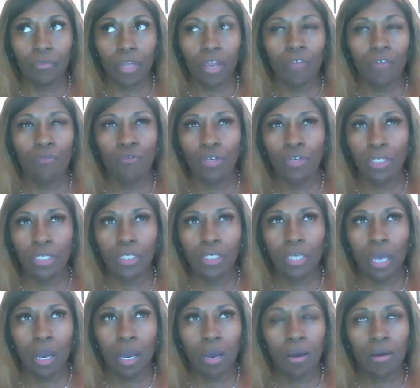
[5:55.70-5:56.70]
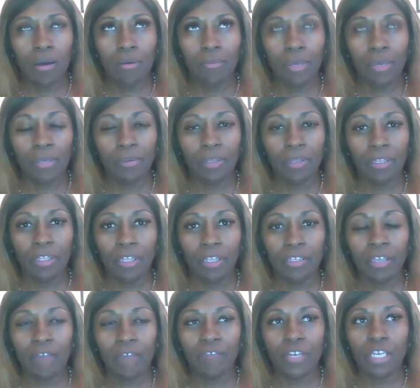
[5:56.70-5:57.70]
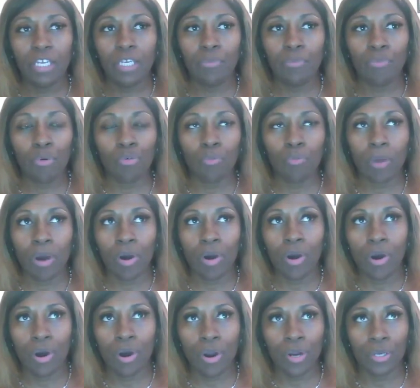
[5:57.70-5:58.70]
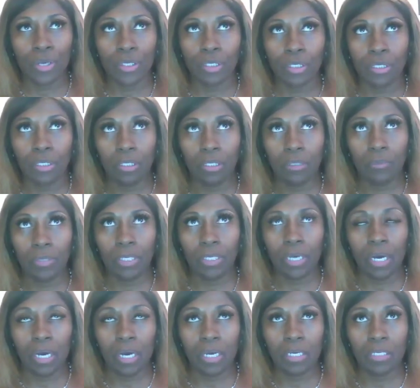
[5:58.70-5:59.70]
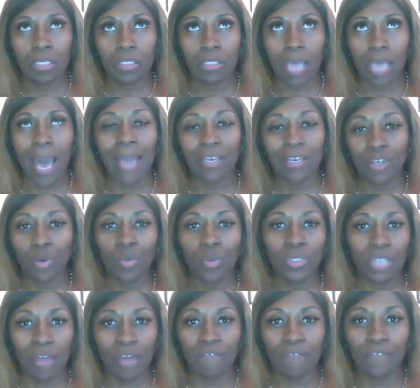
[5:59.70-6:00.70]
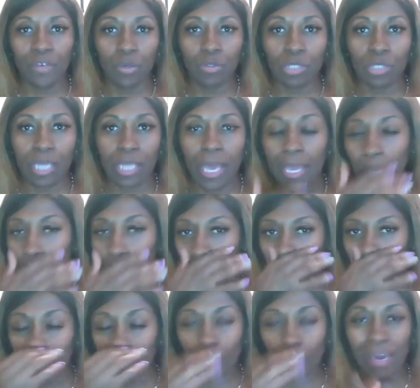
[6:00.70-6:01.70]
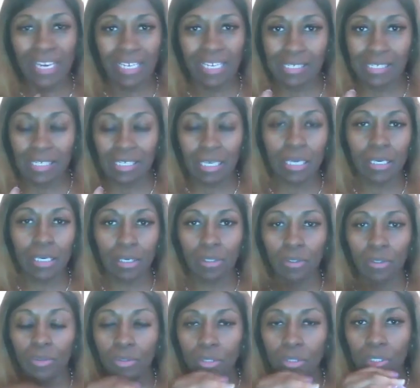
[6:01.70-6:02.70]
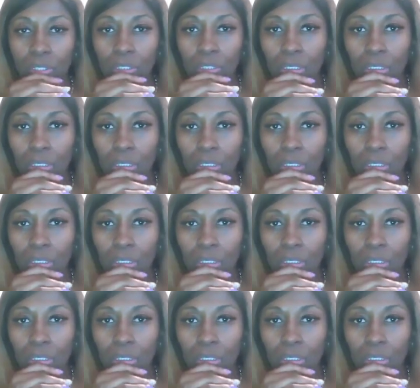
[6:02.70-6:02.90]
it really it definitely broke my heart because I know what that feels like when somebody is killed.